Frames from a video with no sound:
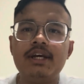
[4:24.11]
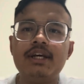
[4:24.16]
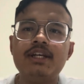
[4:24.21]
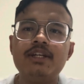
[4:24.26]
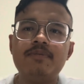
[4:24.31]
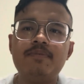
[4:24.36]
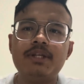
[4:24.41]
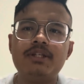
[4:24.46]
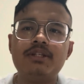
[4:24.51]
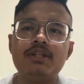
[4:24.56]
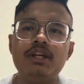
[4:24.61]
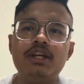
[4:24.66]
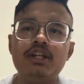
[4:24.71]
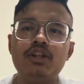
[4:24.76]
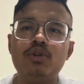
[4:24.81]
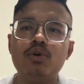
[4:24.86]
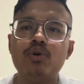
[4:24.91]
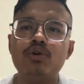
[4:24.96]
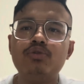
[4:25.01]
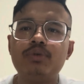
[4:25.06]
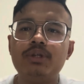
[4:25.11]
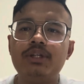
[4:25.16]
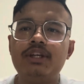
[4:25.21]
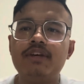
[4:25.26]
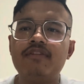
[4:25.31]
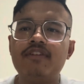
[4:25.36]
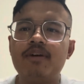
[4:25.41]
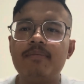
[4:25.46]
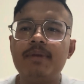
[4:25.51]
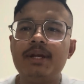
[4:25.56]
especially those with
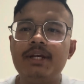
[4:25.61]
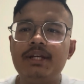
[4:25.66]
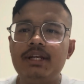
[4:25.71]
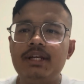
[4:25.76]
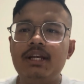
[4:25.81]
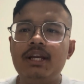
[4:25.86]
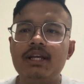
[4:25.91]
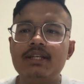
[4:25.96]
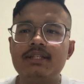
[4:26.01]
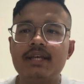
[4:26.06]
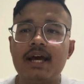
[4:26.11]
development delays